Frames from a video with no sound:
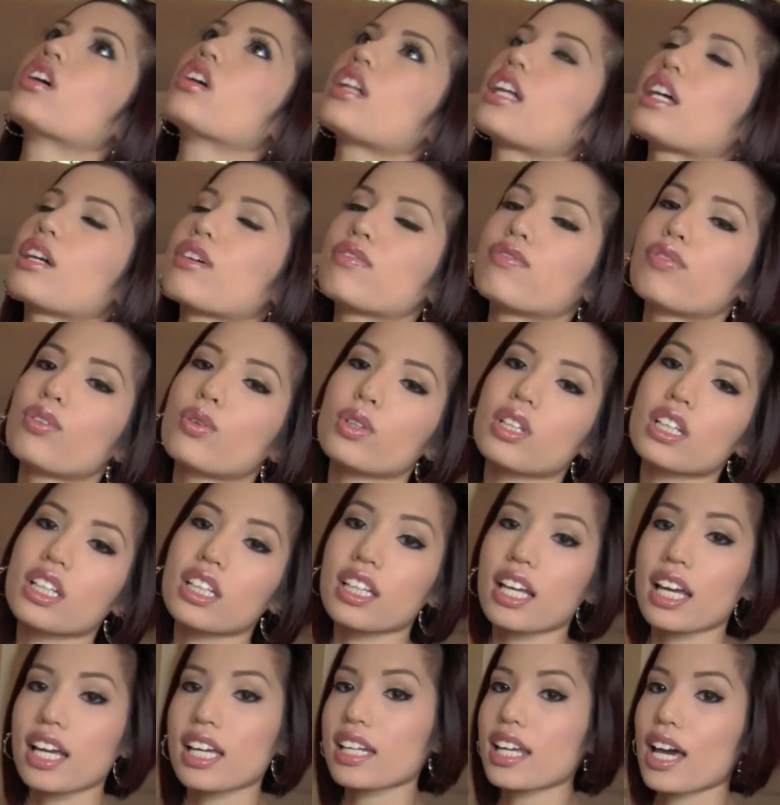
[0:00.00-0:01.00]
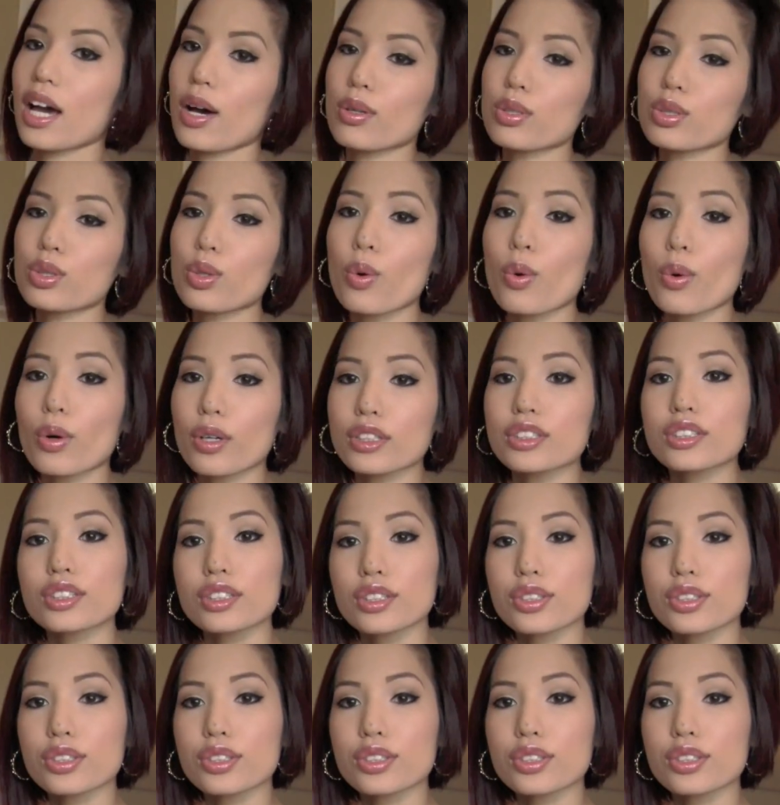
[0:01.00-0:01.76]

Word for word: like fully laid out towards